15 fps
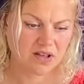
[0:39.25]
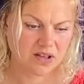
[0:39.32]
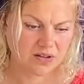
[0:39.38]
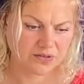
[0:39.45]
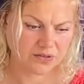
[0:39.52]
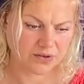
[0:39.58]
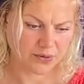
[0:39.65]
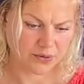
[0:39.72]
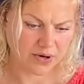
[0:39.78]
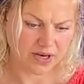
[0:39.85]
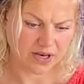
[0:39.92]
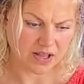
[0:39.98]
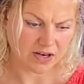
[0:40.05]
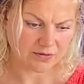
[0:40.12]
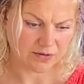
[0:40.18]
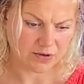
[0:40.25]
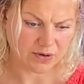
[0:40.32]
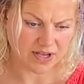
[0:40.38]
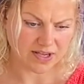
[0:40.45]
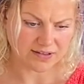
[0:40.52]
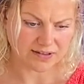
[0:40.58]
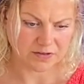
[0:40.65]
So a lot of you
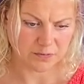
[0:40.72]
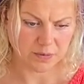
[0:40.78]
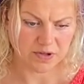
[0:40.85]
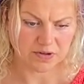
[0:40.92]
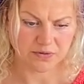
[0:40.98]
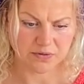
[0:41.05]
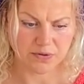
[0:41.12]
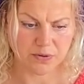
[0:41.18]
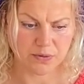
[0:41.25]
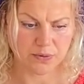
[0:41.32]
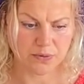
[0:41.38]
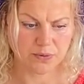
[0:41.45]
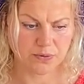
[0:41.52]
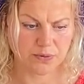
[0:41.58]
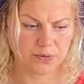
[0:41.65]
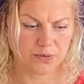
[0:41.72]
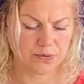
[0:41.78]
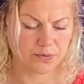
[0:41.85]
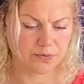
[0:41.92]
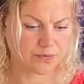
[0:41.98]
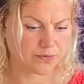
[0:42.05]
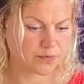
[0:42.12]
guys have been
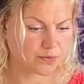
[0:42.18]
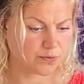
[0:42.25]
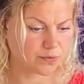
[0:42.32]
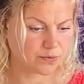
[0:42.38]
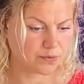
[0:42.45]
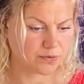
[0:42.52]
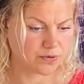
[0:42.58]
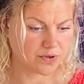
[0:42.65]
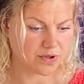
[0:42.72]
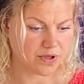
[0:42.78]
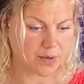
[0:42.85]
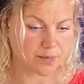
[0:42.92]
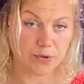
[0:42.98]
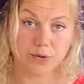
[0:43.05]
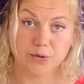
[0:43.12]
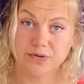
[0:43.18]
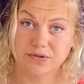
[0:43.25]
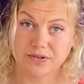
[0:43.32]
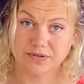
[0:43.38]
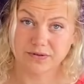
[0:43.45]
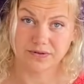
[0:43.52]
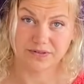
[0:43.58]
through
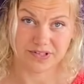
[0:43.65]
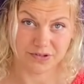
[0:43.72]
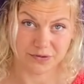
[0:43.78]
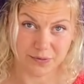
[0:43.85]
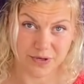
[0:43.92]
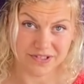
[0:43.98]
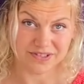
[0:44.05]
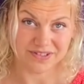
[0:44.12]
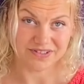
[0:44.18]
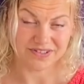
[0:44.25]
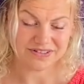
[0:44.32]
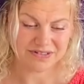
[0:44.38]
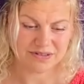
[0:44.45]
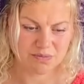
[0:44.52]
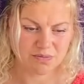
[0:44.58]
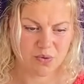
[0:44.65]
abusive situations